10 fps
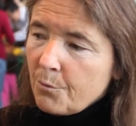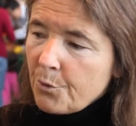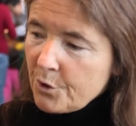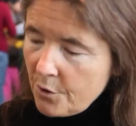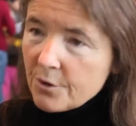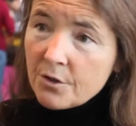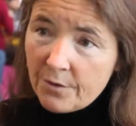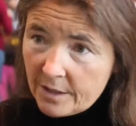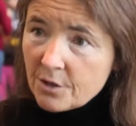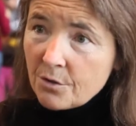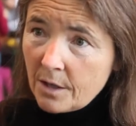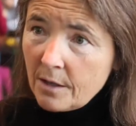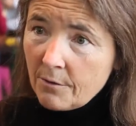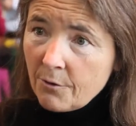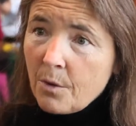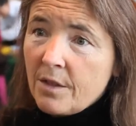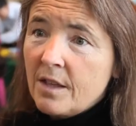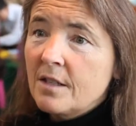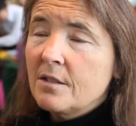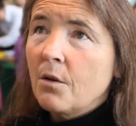preservers of history, for one
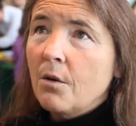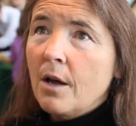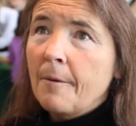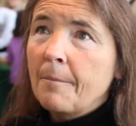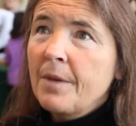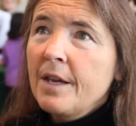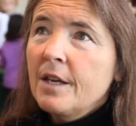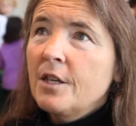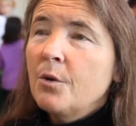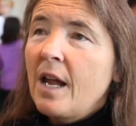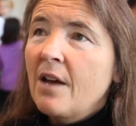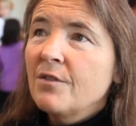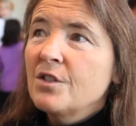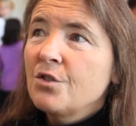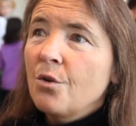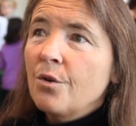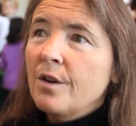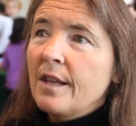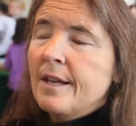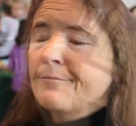thing. So um, you would have a
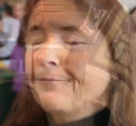story that